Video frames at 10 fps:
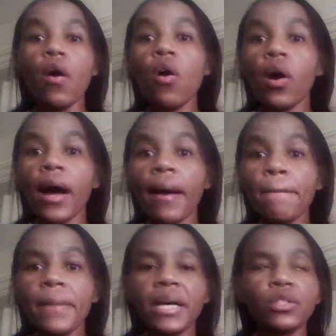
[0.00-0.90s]
Or
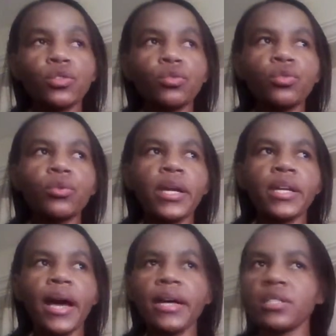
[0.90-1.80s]
come back to you
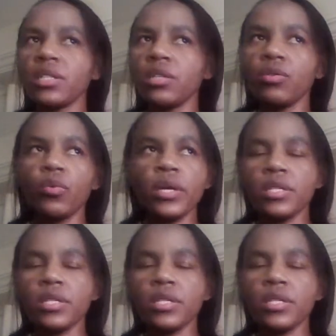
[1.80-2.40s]
and ask you, where